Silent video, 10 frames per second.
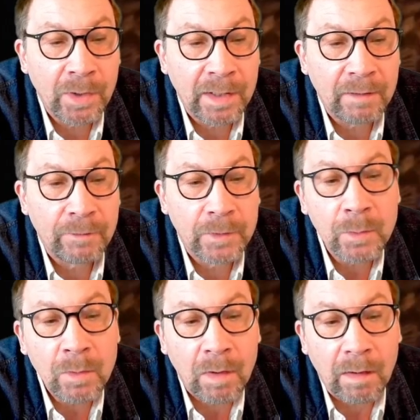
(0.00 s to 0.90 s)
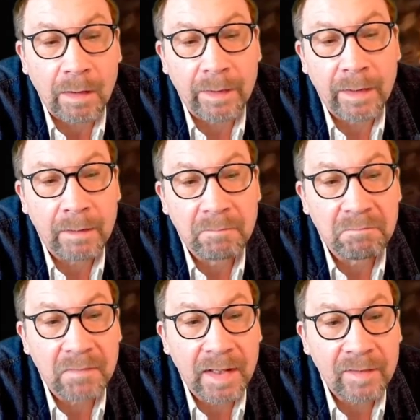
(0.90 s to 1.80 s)
any fuel on.
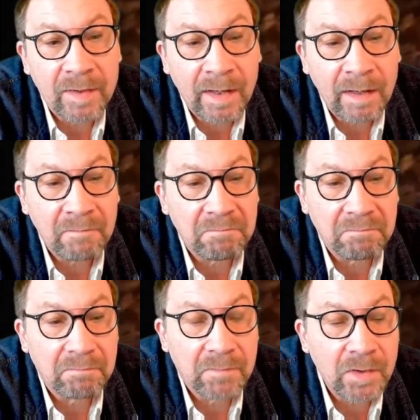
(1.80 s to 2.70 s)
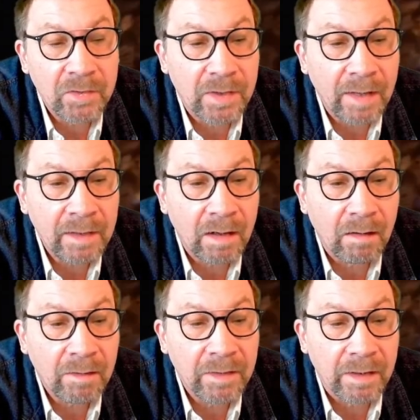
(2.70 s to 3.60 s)
Let's say there's nothing
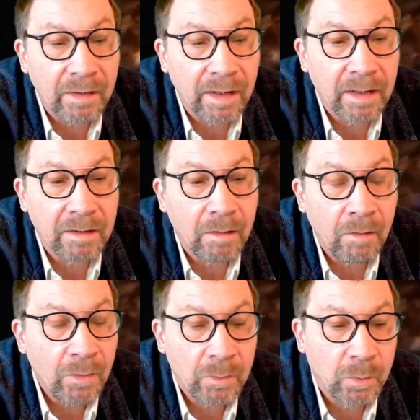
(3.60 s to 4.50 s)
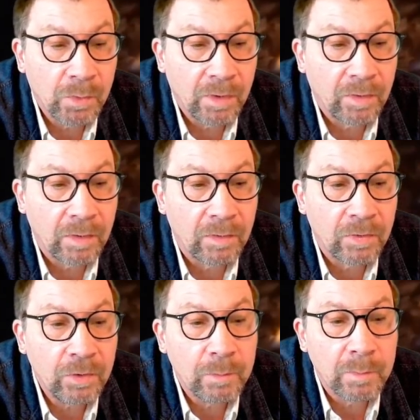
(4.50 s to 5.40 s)
on there. All the wood is
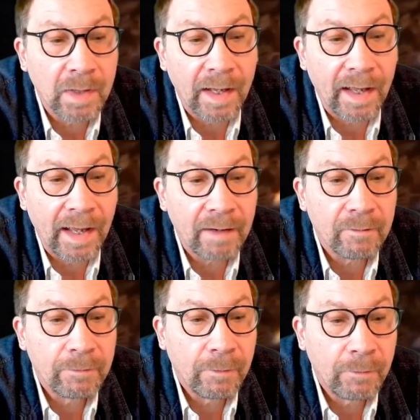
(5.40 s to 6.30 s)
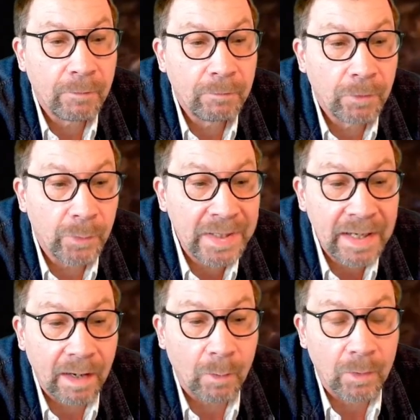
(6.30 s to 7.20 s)
consumed at 3
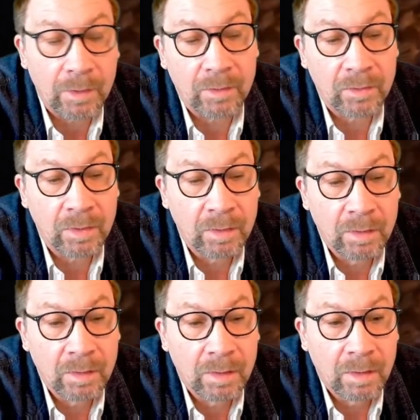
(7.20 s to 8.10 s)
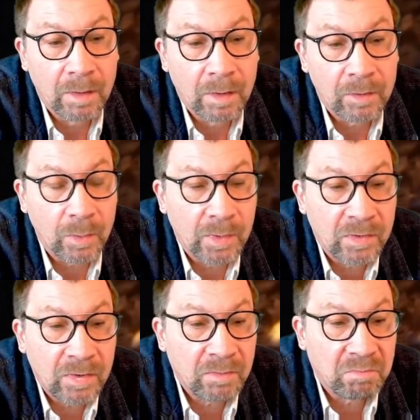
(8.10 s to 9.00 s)
hours. So it's
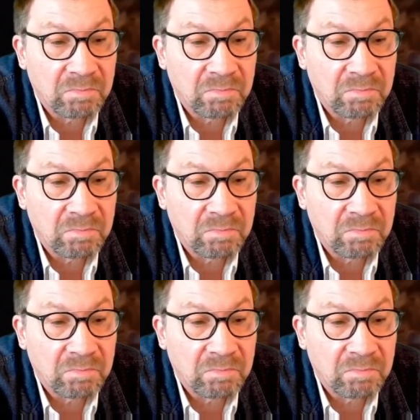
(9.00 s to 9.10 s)
just